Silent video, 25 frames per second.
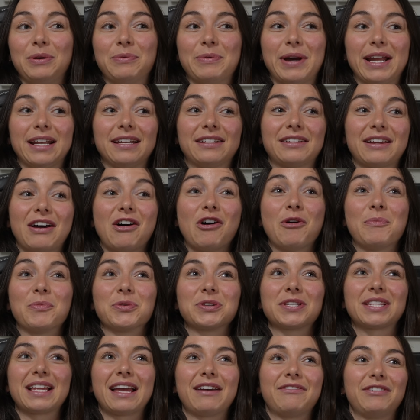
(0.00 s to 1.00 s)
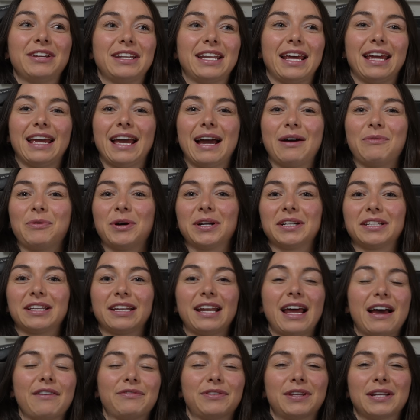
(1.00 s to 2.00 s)
went almost every day I wanted
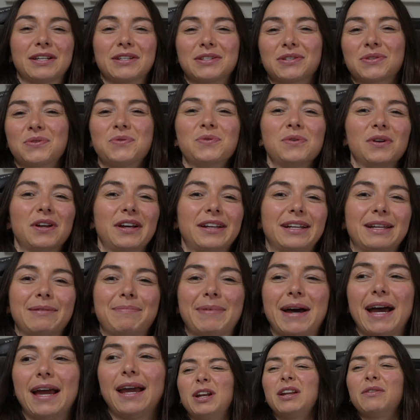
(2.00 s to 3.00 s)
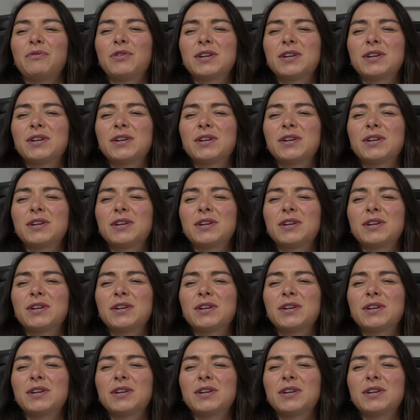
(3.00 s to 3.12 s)
after the school on the bike. But it